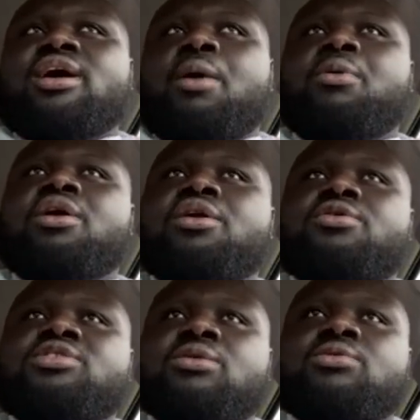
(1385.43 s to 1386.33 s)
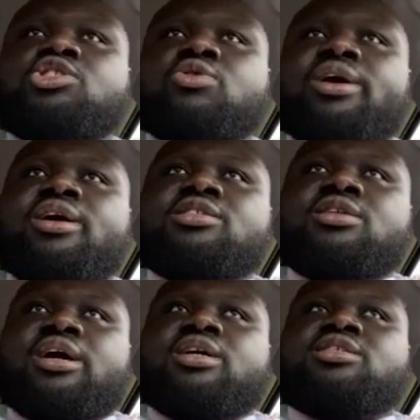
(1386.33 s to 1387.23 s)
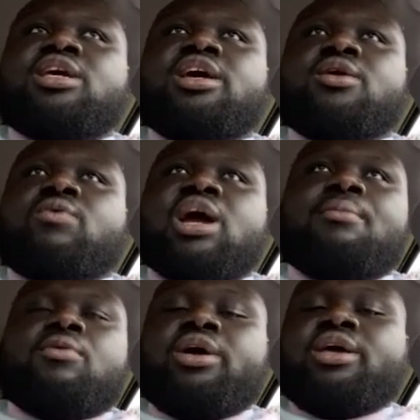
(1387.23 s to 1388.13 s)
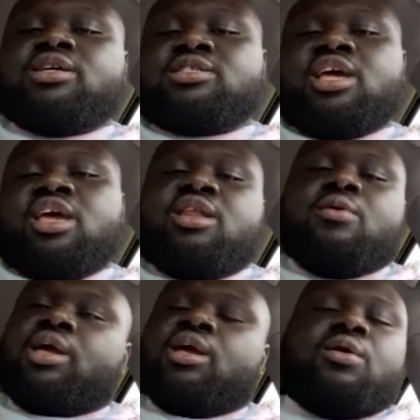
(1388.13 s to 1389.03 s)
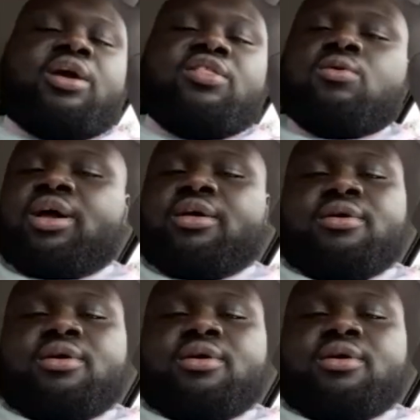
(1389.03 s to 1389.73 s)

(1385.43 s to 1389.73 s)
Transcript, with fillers: I would love to do something with Drake, because, like I said, he can rap or he can sing. We can go either way.